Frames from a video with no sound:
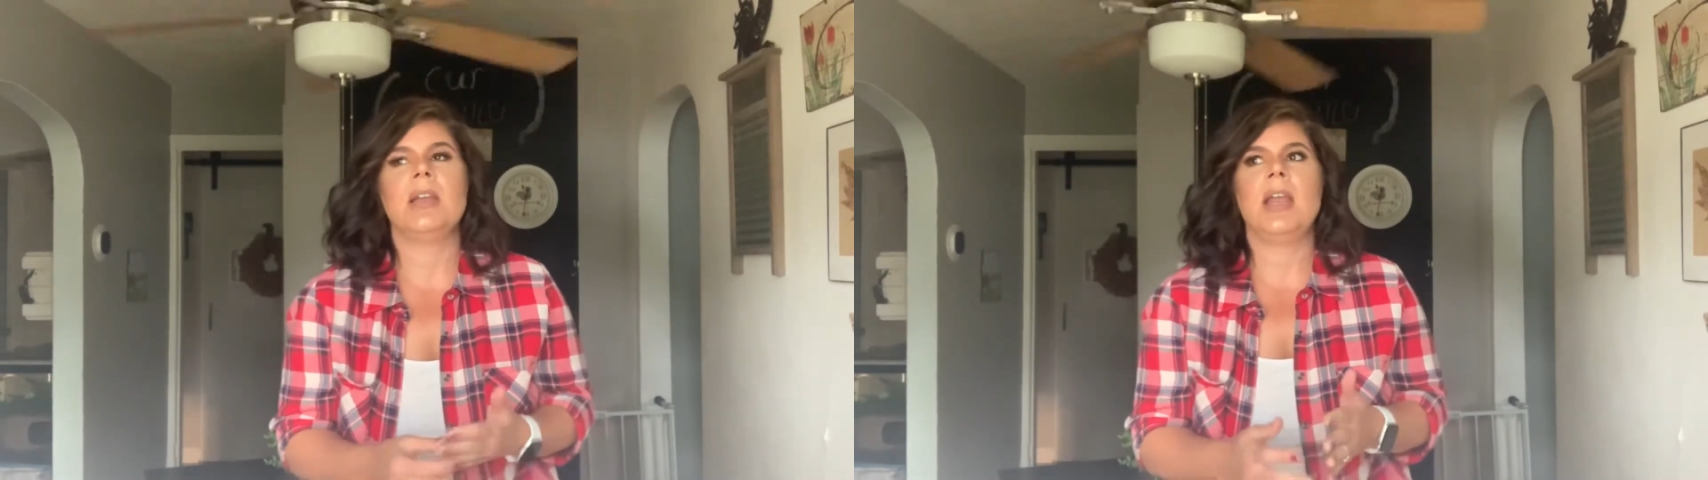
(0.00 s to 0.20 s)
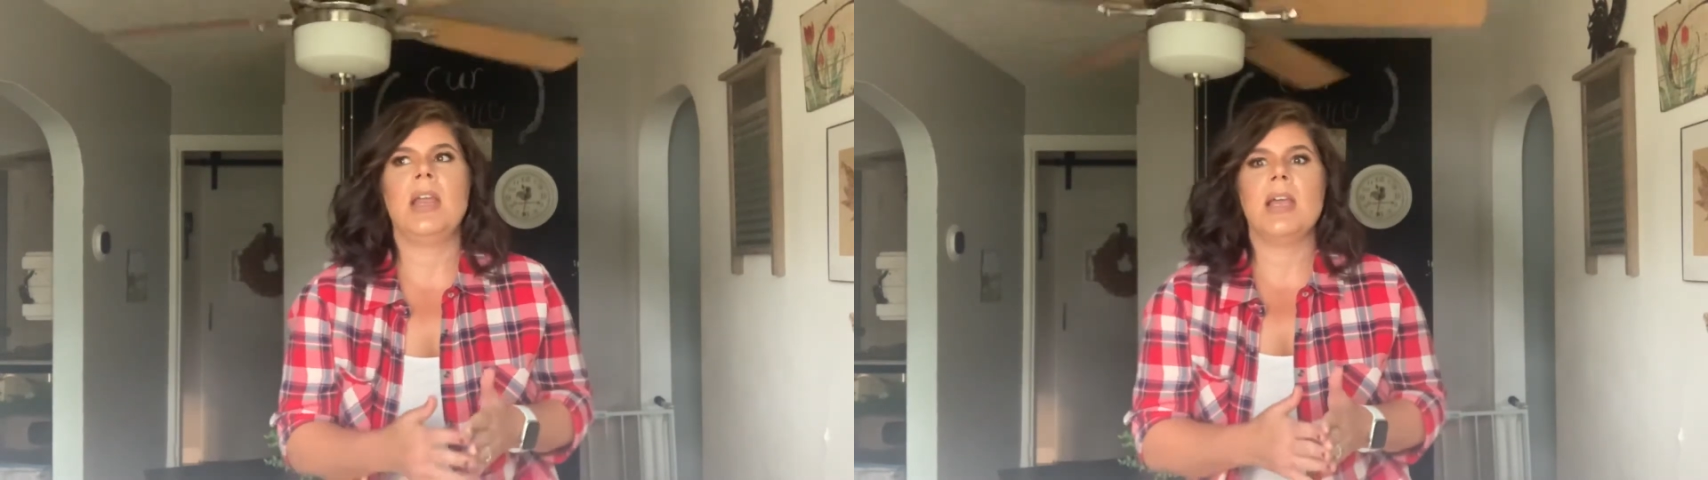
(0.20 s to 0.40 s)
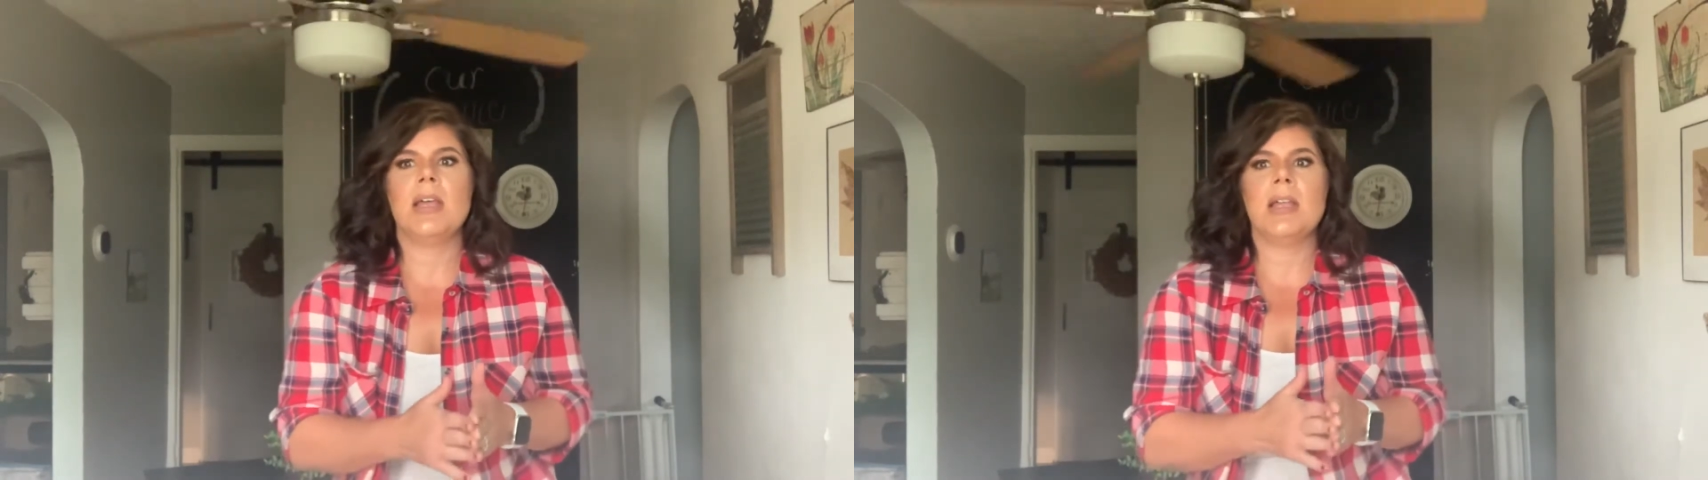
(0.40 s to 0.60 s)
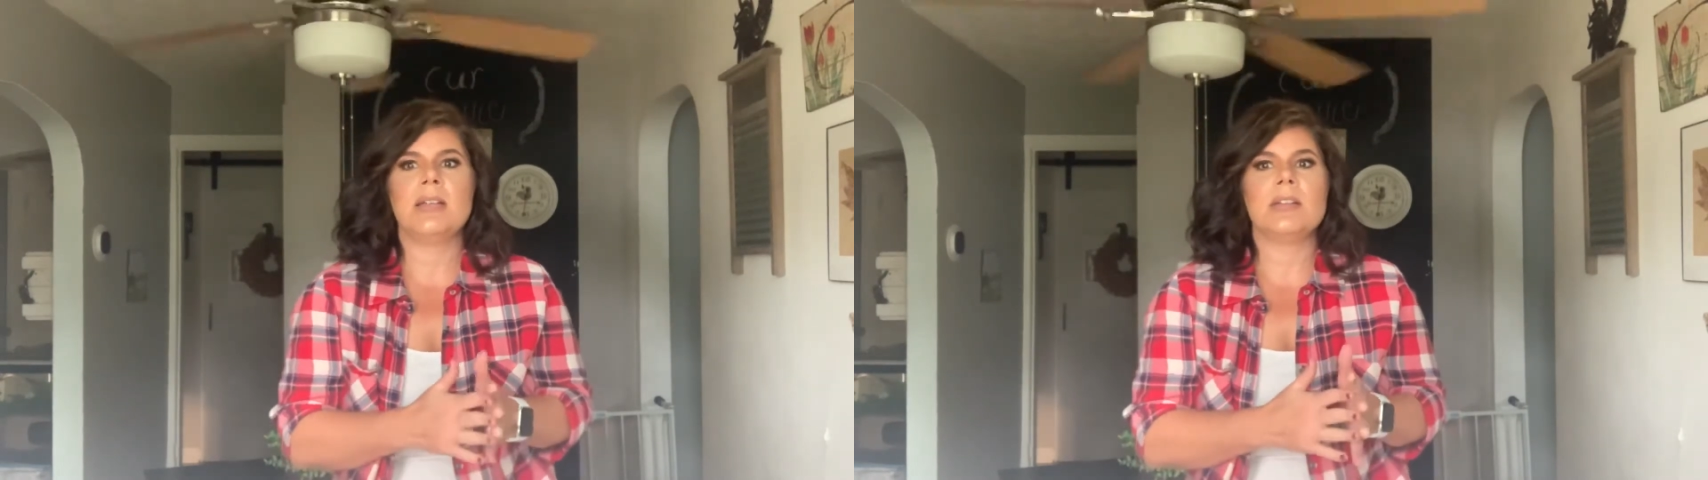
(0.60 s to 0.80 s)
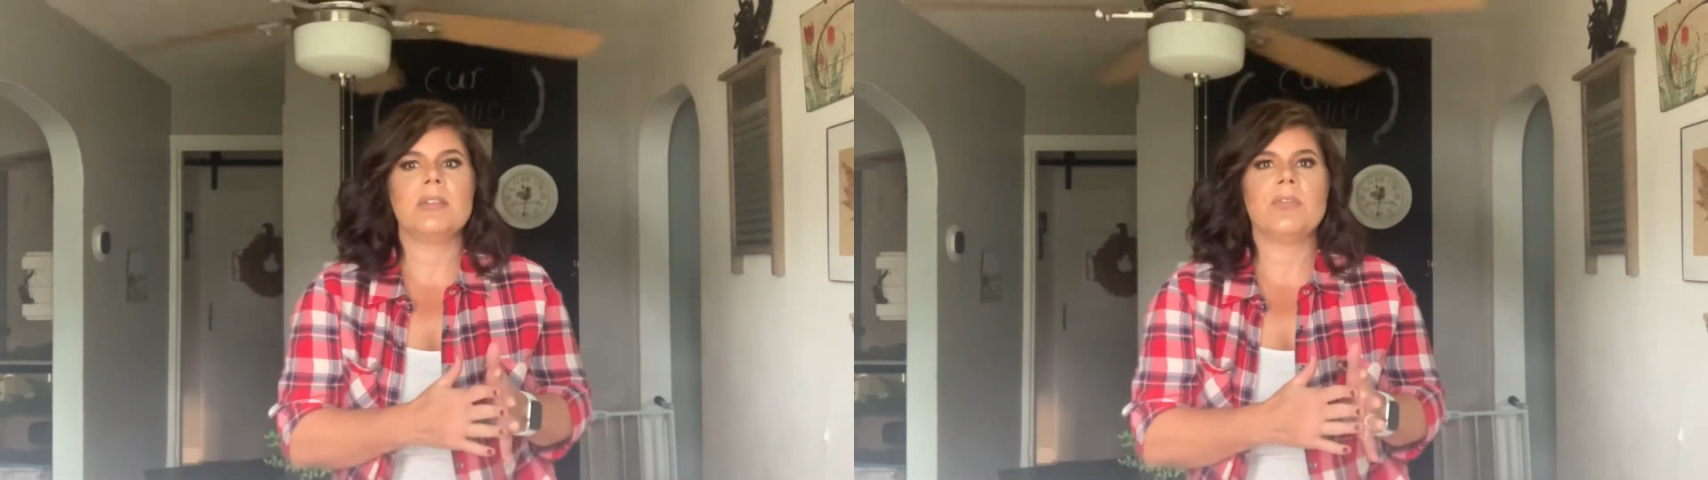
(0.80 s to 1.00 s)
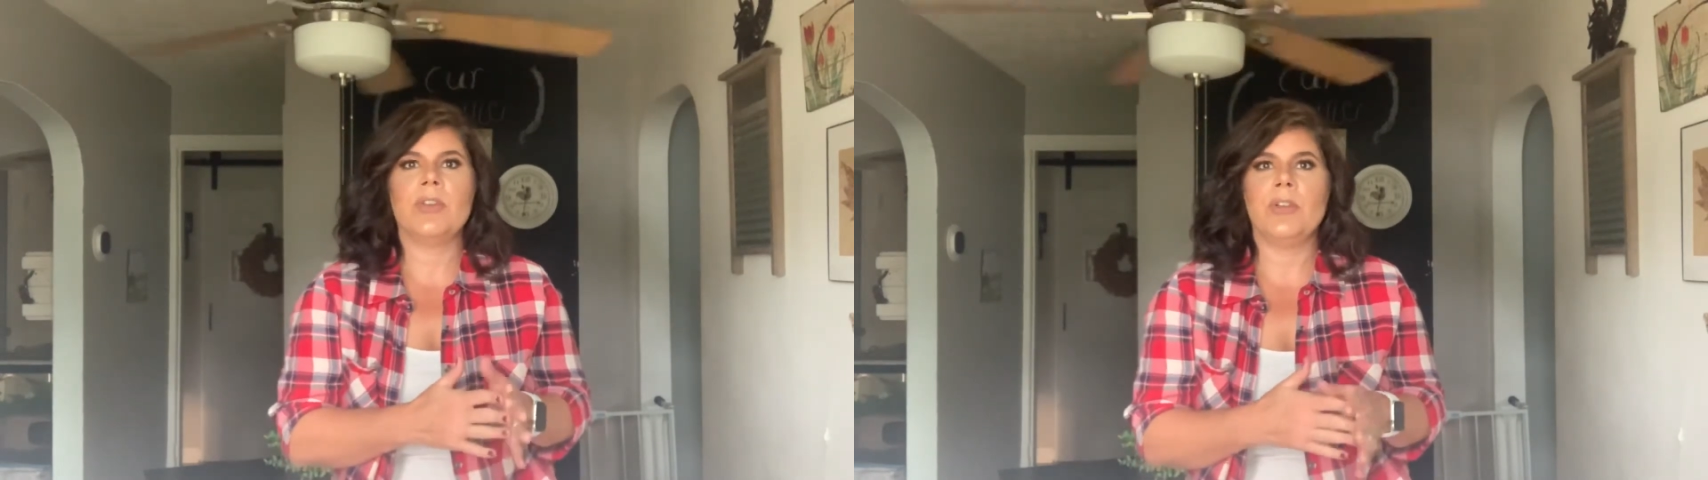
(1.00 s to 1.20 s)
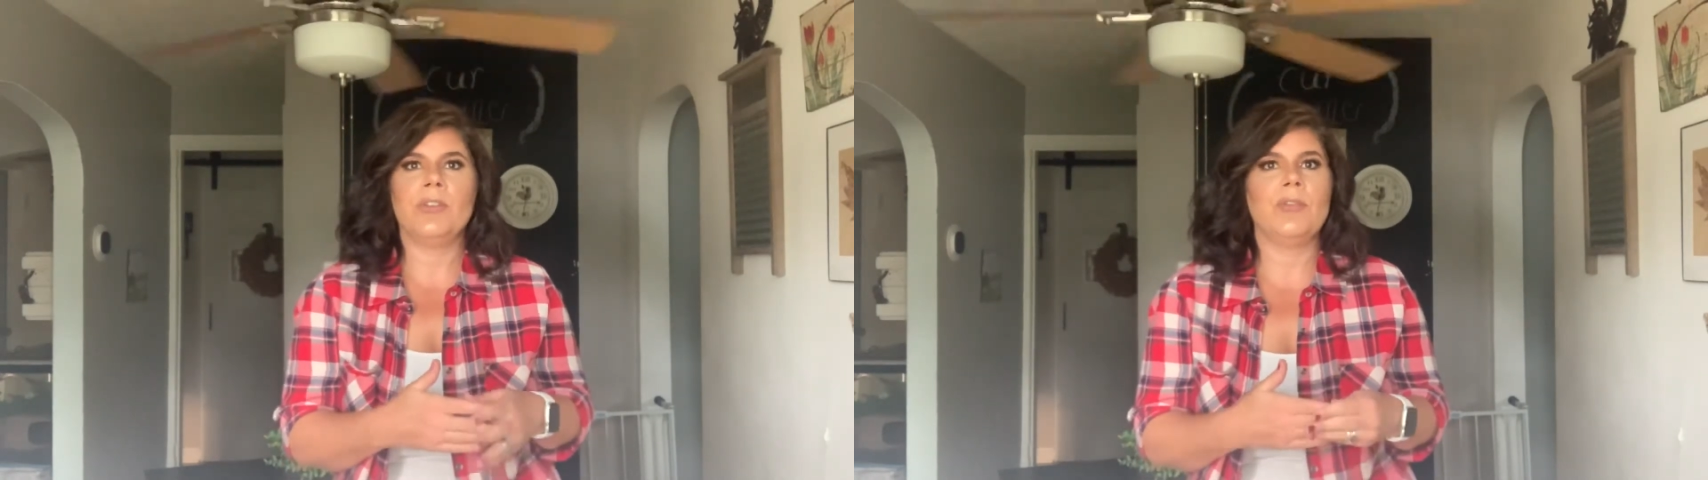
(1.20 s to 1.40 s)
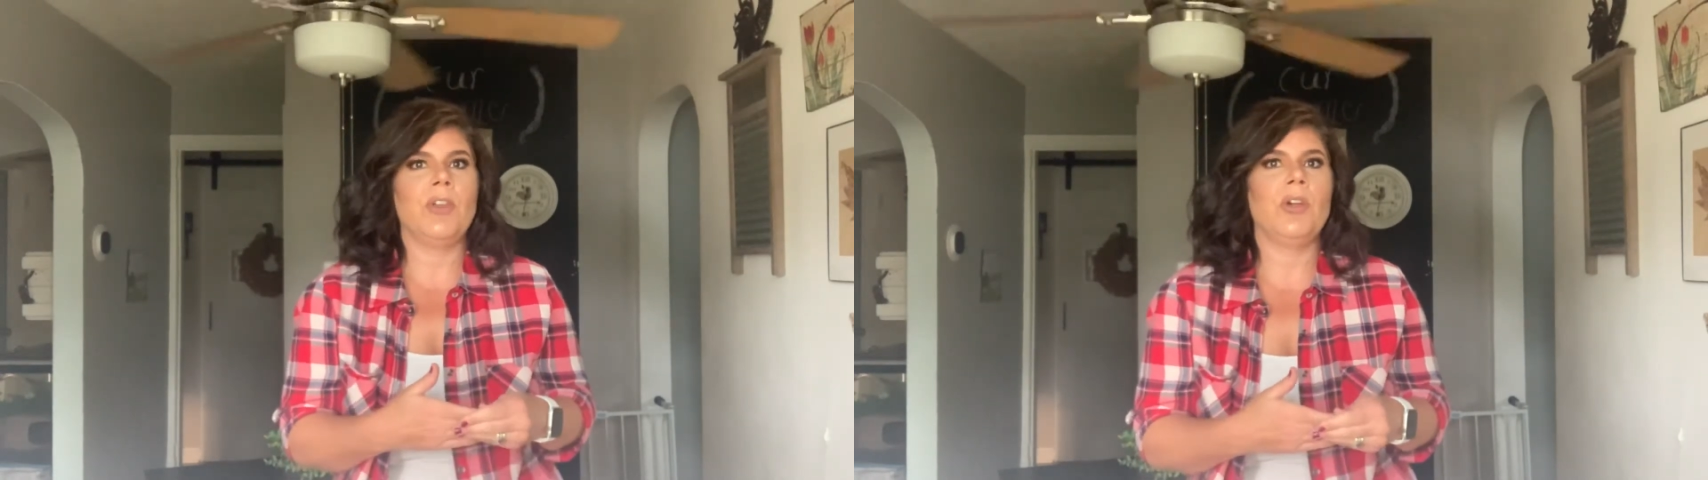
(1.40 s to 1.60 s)
And for those
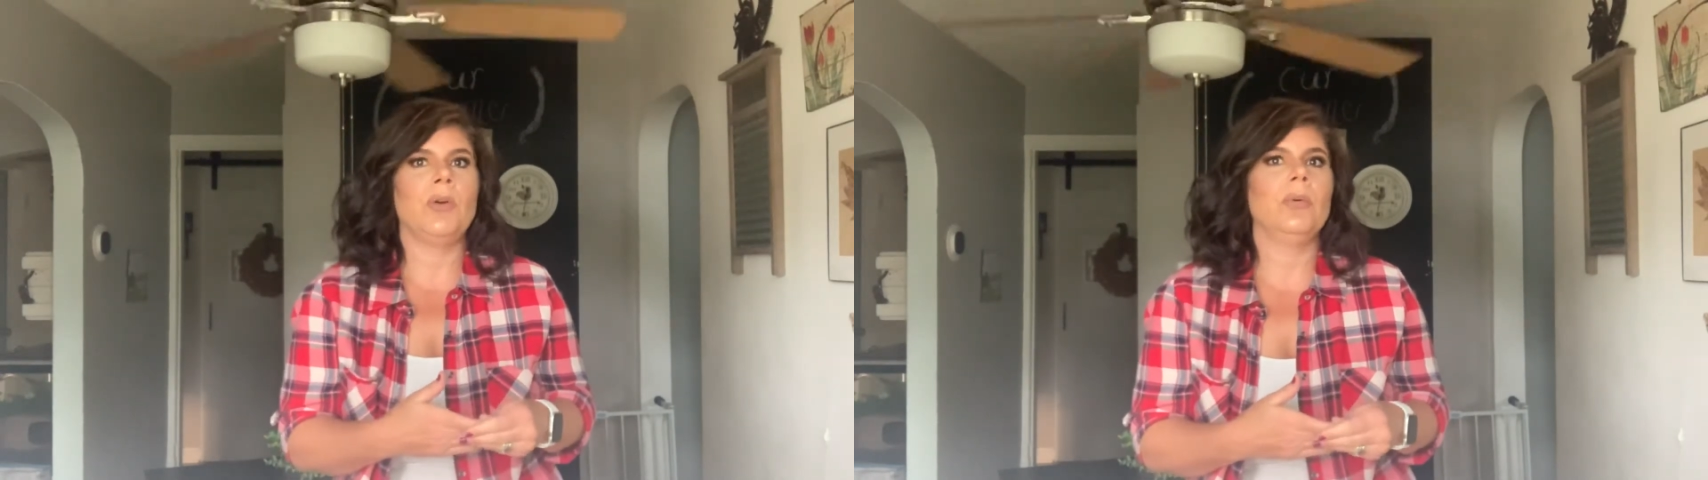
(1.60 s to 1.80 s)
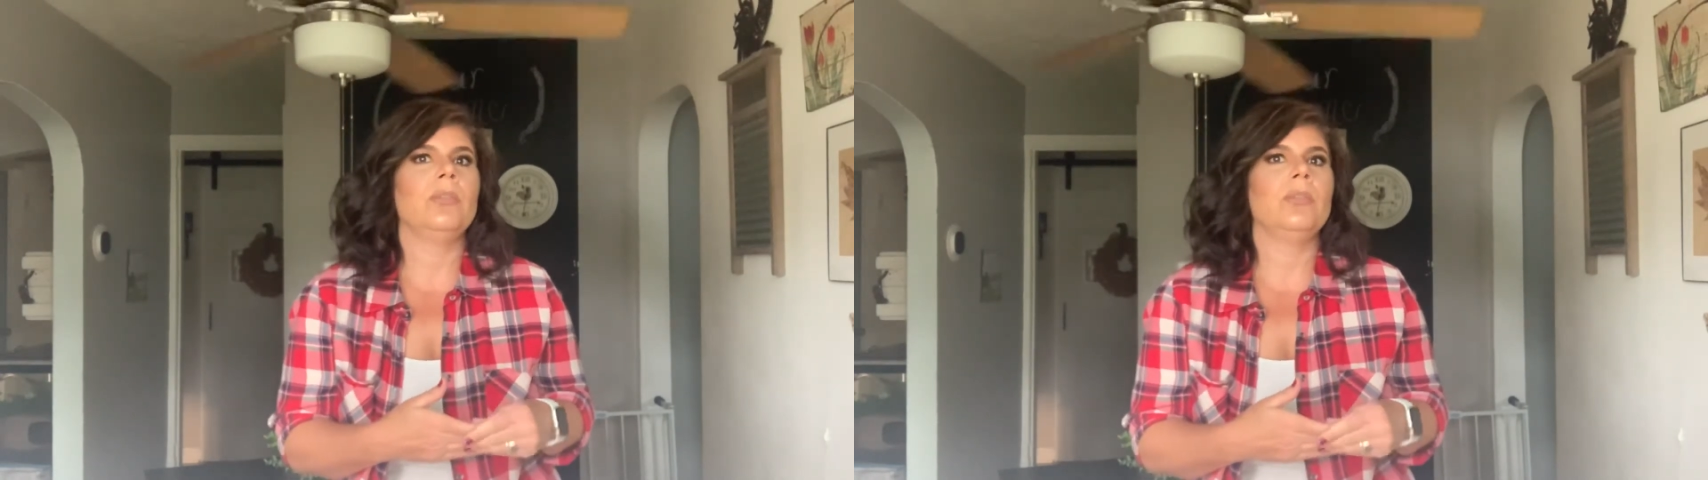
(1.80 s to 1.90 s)
of you